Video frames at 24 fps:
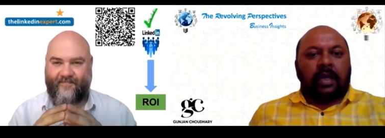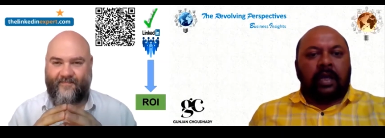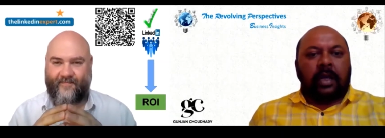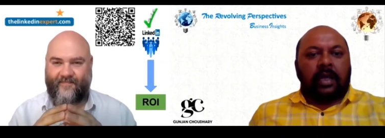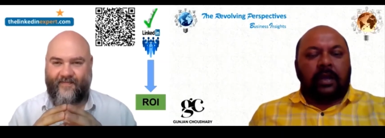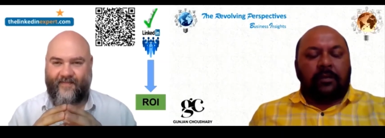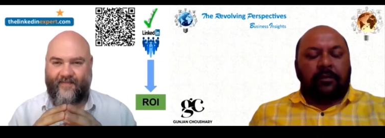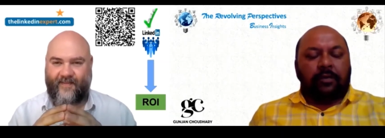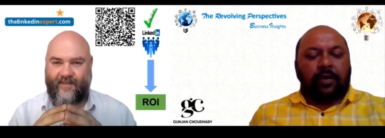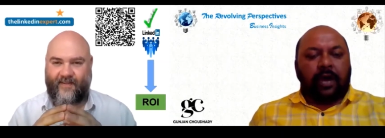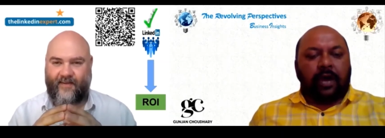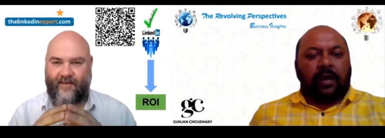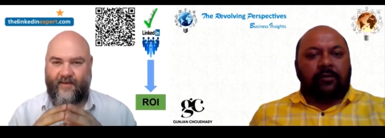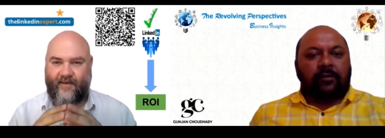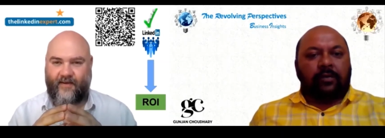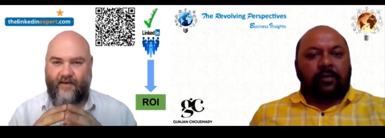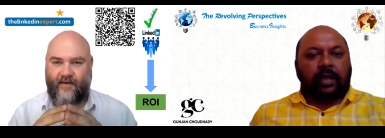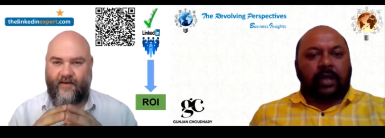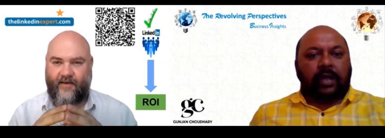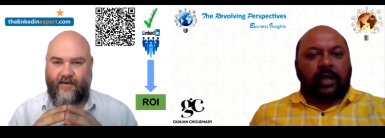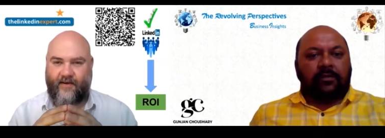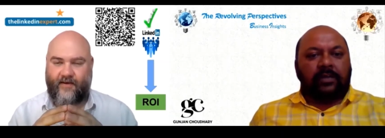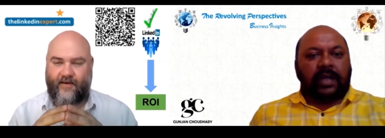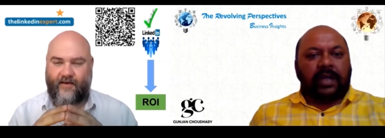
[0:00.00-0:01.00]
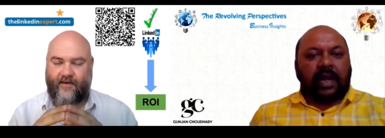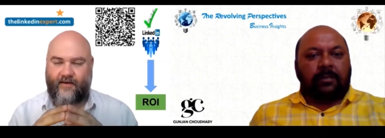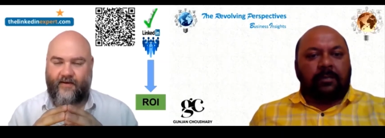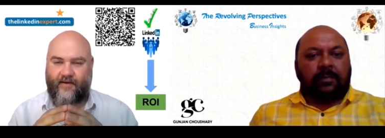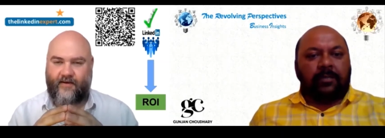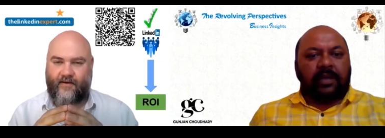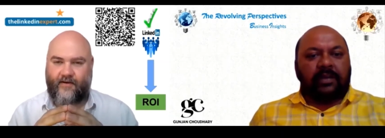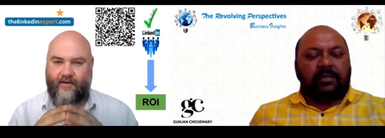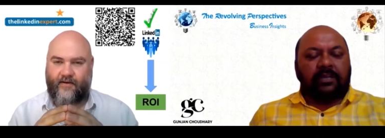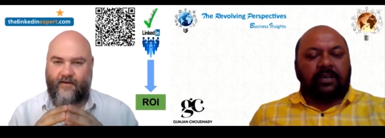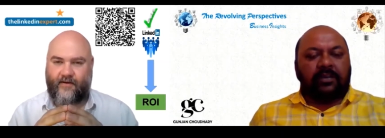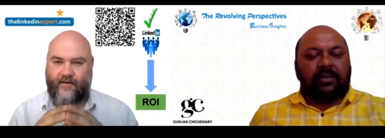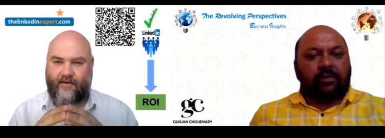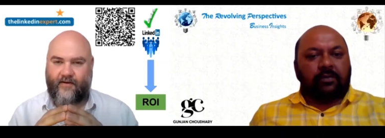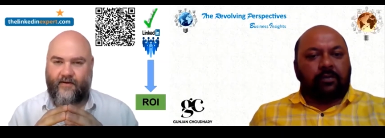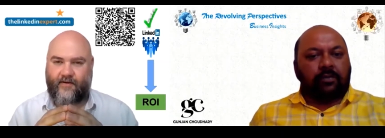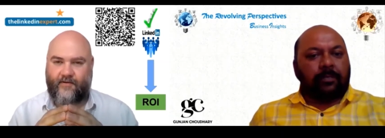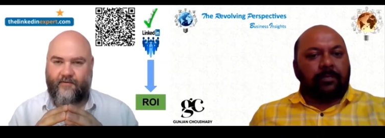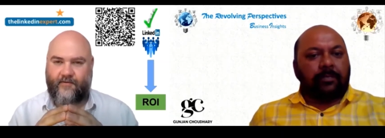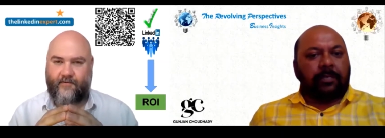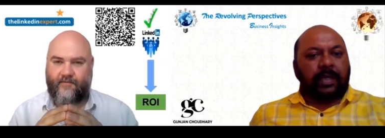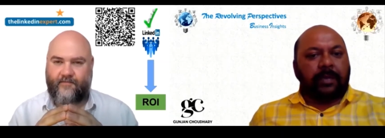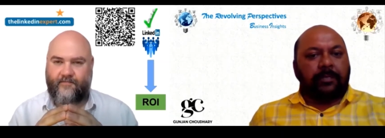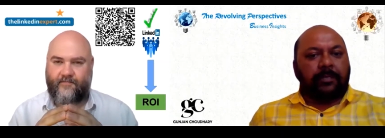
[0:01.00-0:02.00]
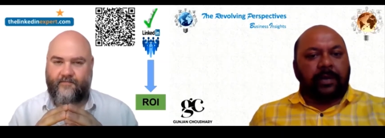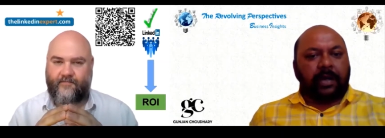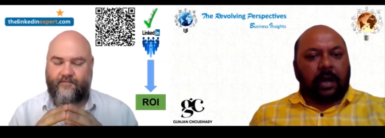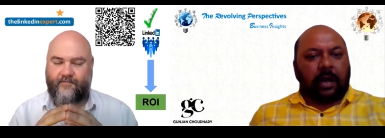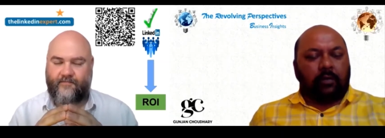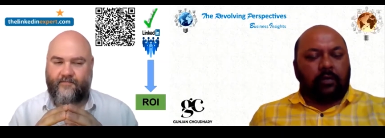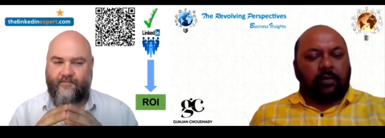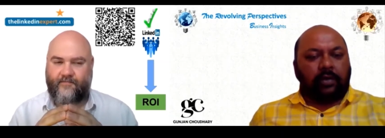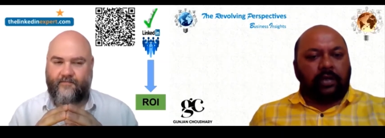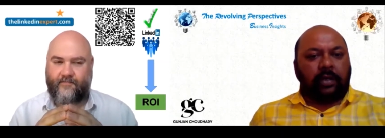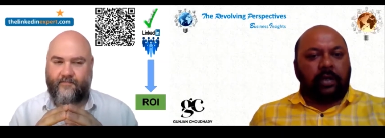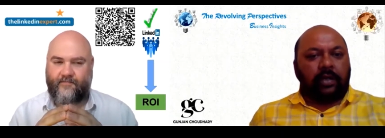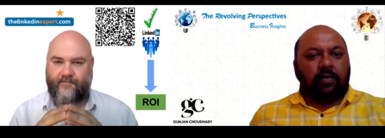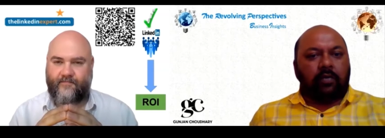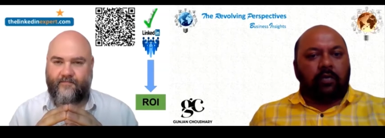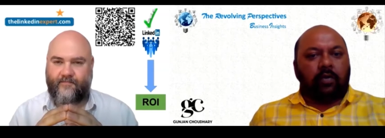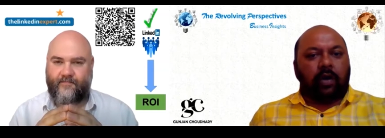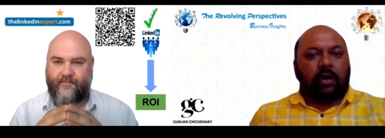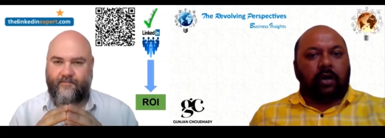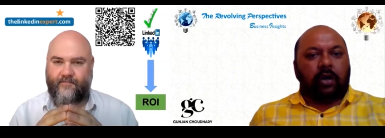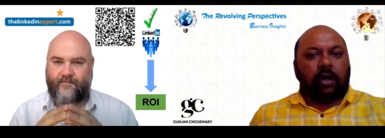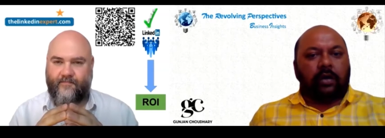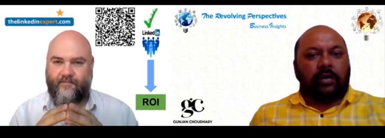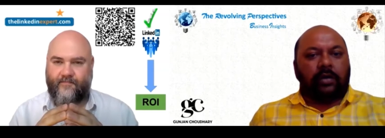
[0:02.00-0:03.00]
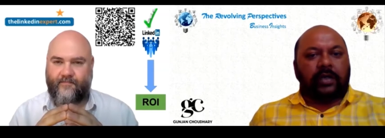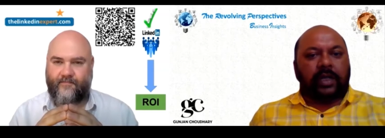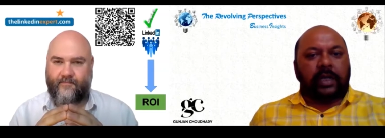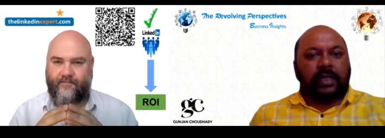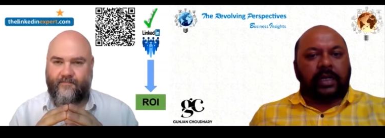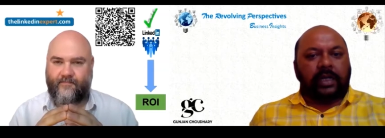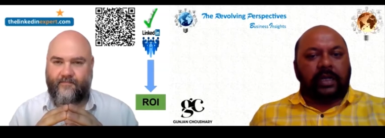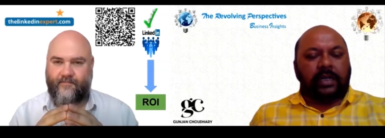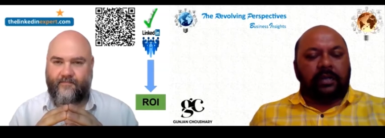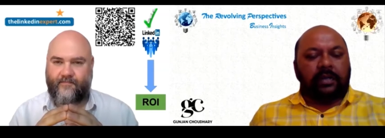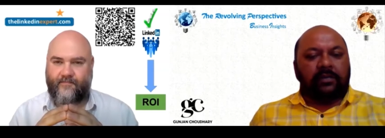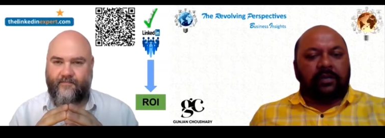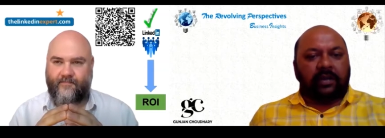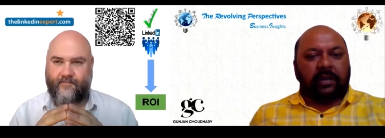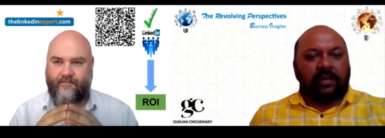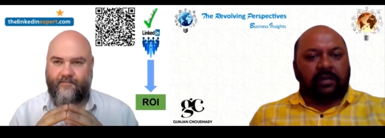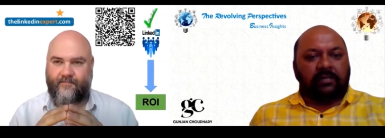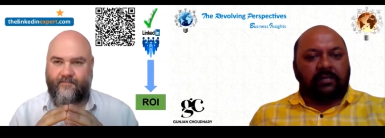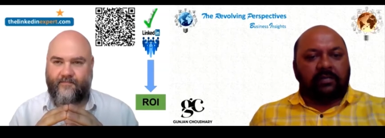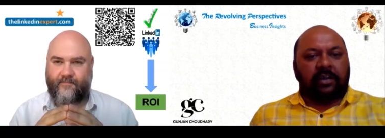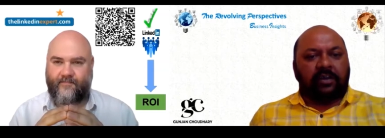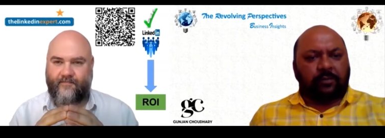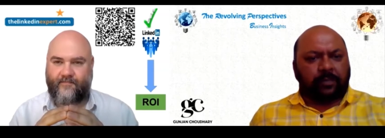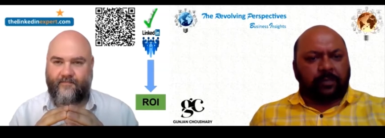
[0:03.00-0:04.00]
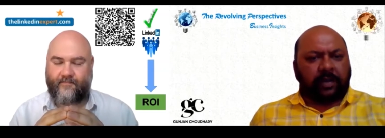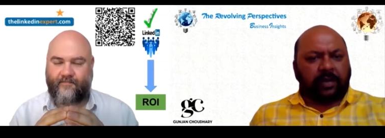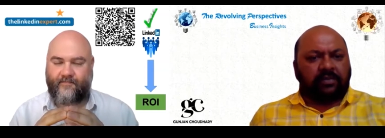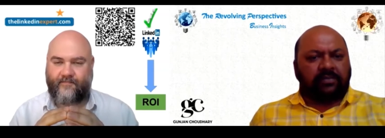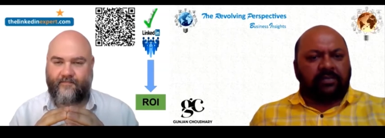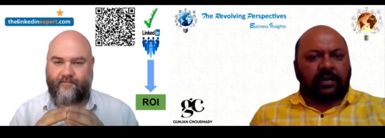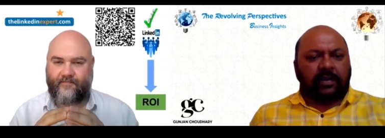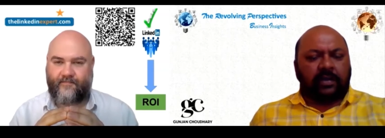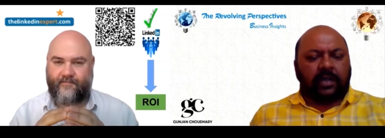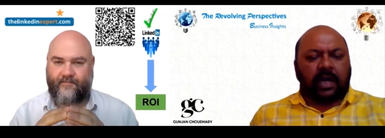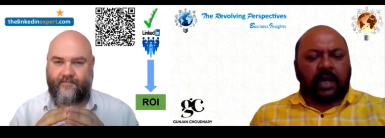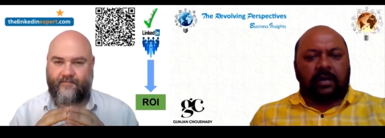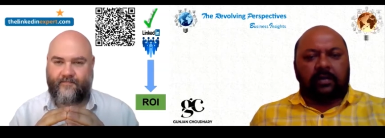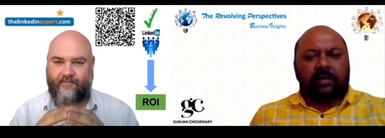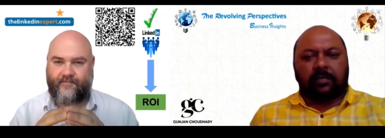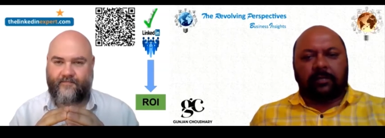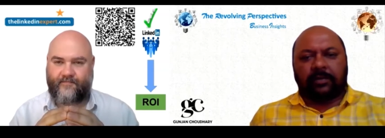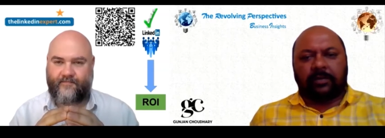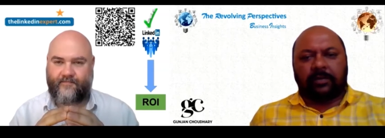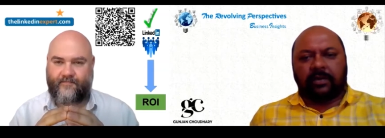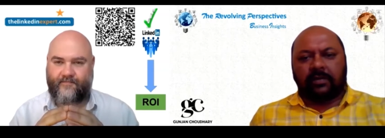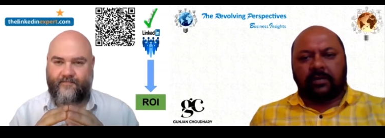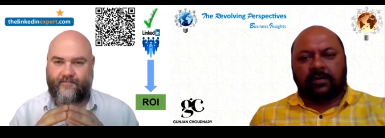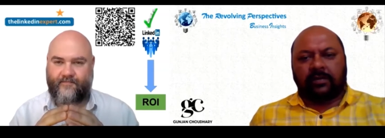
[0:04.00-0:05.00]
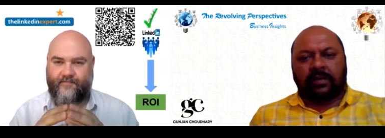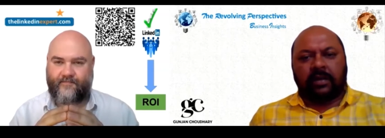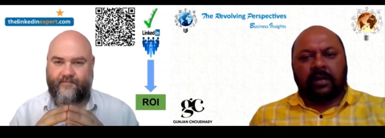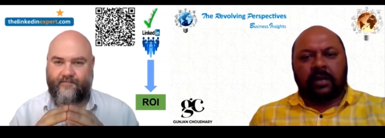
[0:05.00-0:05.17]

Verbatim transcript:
Speaker 1: if you have to give that message to the people out here who are not taking it seriously, especially the entrepreneurs,